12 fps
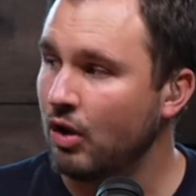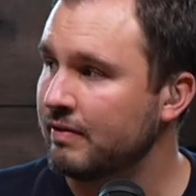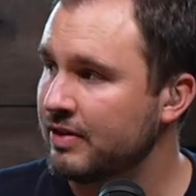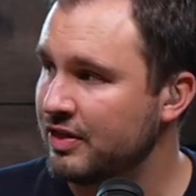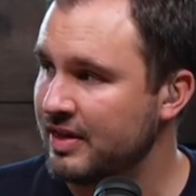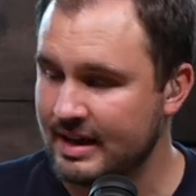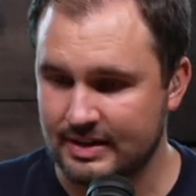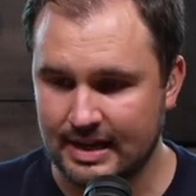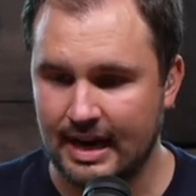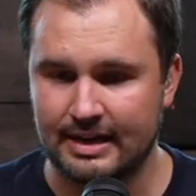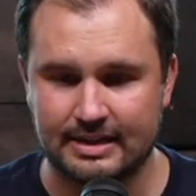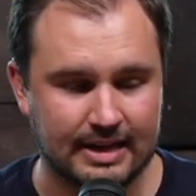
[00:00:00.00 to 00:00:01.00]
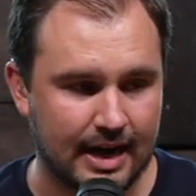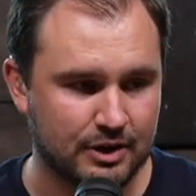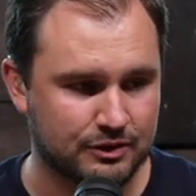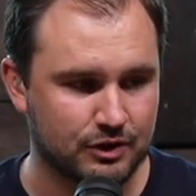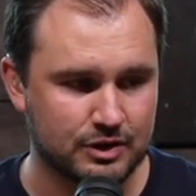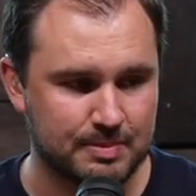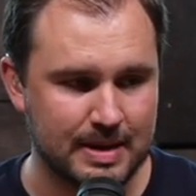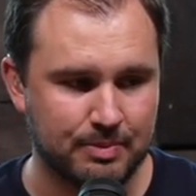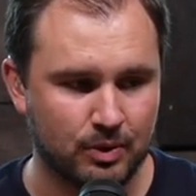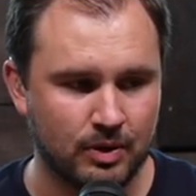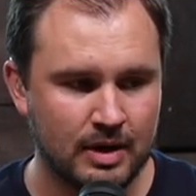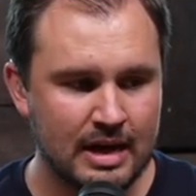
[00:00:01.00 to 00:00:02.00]
of the things God desires for his
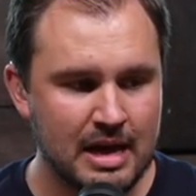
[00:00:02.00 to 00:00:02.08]
people.